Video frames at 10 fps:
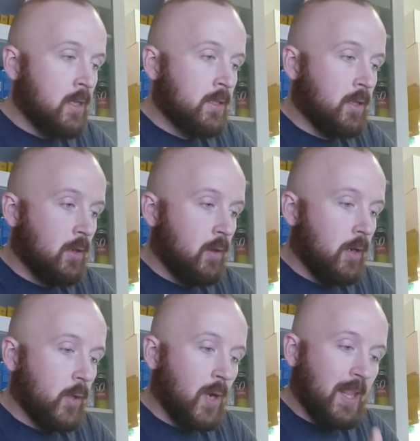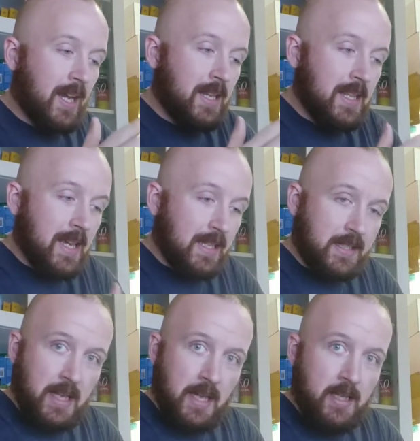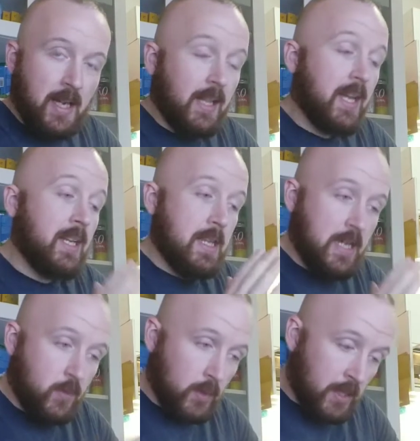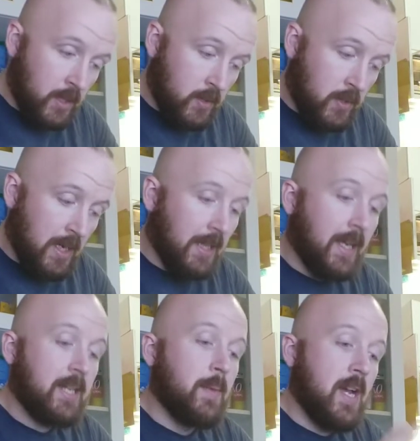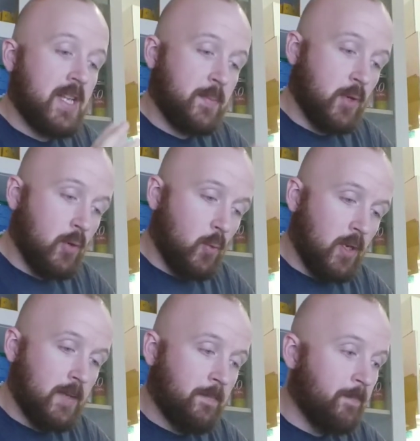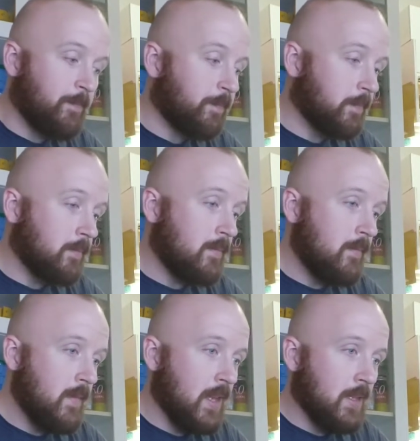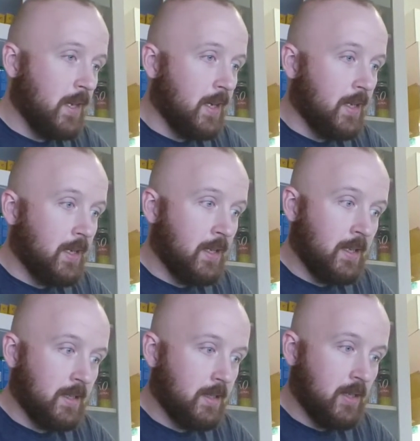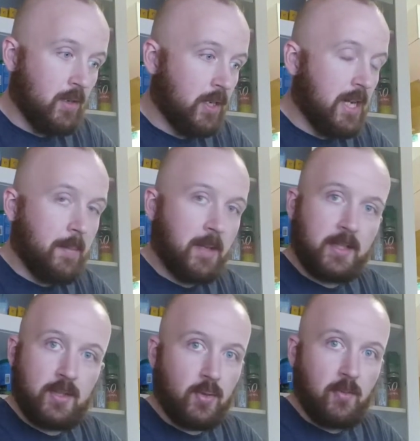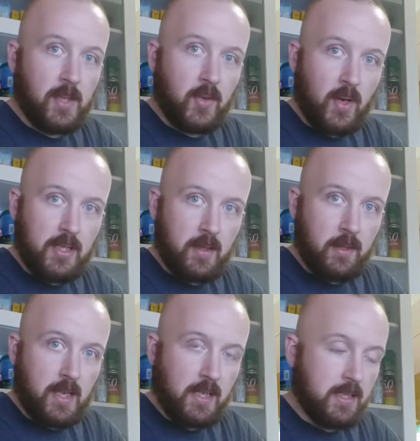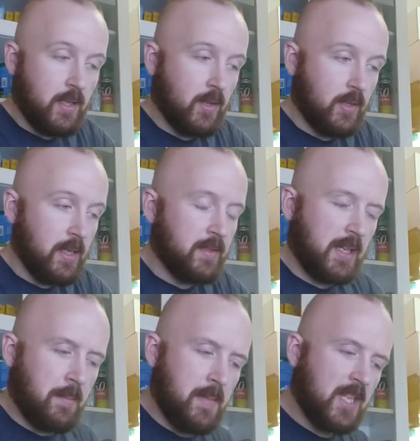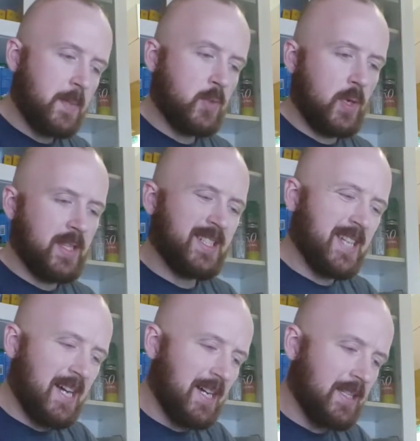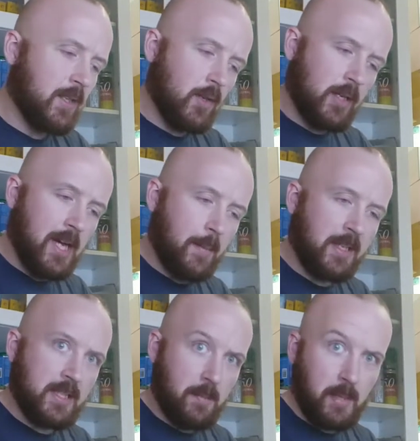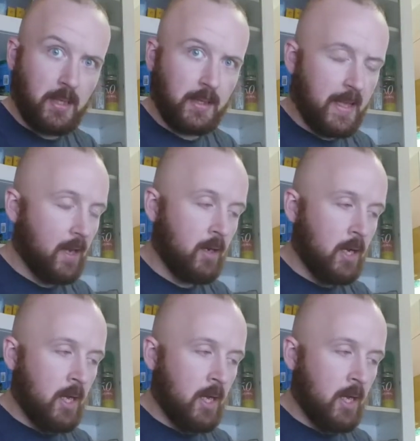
So although I liked the X10, I liked the X100, I liked my X Pro 1, the ergonomics drove me crazy with the XT30. It was like a mix between the size, the ergonomics, and the button layout.